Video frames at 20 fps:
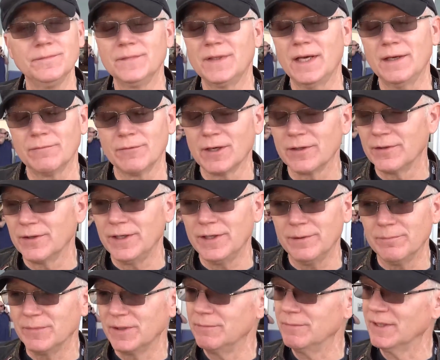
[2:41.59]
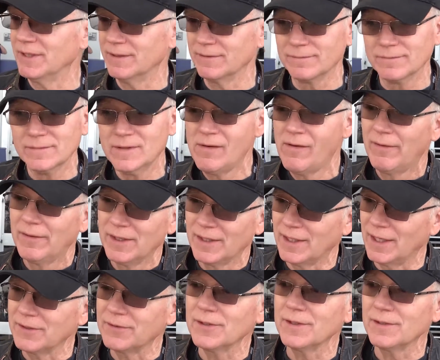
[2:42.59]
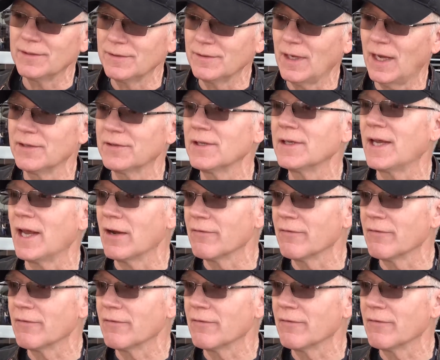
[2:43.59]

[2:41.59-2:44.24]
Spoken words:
that record hit me, man. And I think